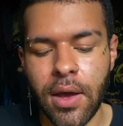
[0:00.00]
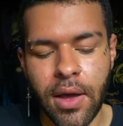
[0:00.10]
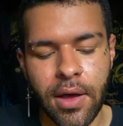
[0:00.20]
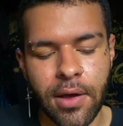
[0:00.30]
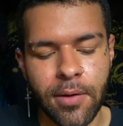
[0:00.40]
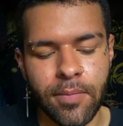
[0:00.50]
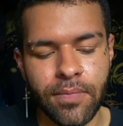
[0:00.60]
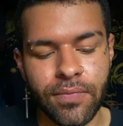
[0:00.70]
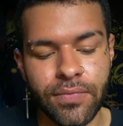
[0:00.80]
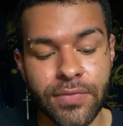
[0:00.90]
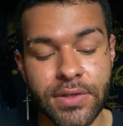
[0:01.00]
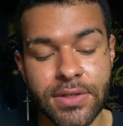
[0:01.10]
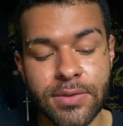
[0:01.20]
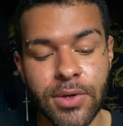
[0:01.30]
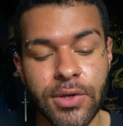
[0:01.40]
Um, this
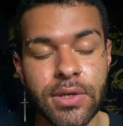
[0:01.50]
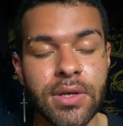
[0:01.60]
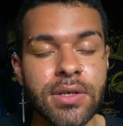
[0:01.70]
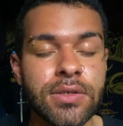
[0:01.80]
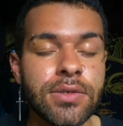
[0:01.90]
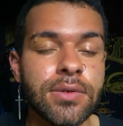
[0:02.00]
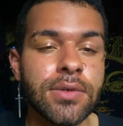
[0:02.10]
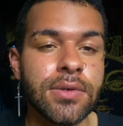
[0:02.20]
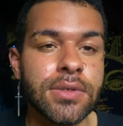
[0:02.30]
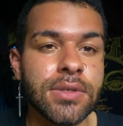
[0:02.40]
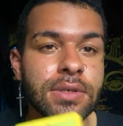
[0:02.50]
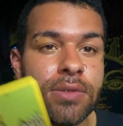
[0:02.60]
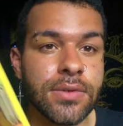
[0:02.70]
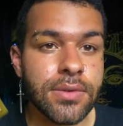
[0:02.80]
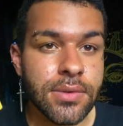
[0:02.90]
is where you get into your Six
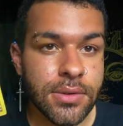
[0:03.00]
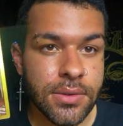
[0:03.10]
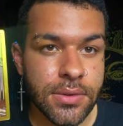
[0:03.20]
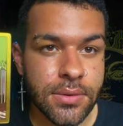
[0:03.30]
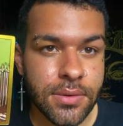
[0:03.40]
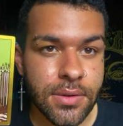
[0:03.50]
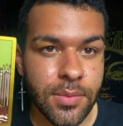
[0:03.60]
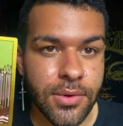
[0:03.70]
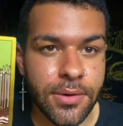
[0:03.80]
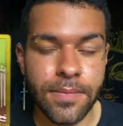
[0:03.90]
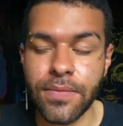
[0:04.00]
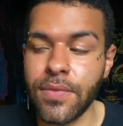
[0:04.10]
of Swords, Libra.